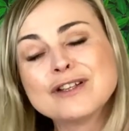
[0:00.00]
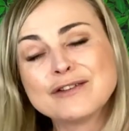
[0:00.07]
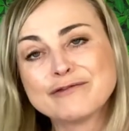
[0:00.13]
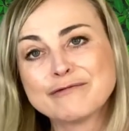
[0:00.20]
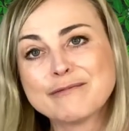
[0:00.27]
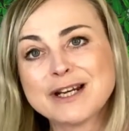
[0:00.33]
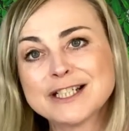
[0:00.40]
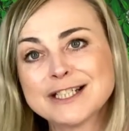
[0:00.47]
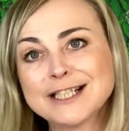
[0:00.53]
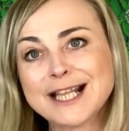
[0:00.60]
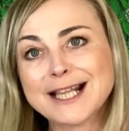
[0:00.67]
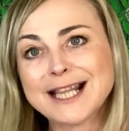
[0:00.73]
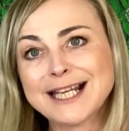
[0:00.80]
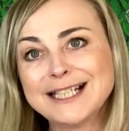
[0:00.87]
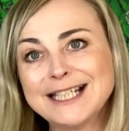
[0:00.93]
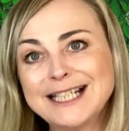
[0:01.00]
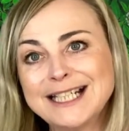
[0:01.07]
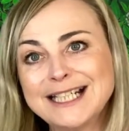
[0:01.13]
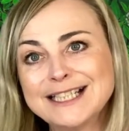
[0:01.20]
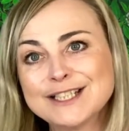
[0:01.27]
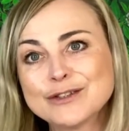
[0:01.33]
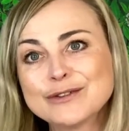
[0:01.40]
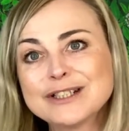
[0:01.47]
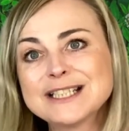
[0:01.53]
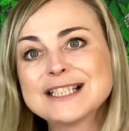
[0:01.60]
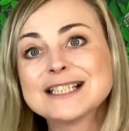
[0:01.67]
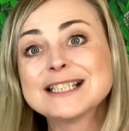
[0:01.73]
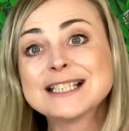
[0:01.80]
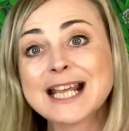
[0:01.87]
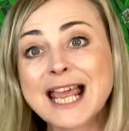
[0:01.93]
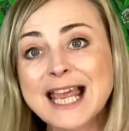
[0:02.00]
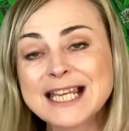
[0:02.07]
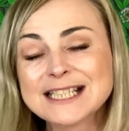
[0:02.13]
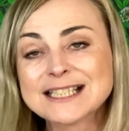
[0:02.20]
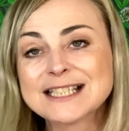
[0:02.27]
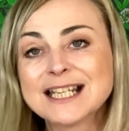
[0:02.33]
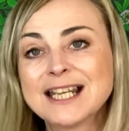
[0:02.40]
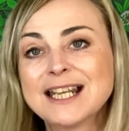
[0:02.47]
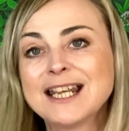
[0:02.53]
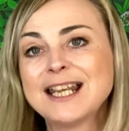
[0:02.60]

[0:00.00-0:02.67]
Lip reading: the information that they need to assess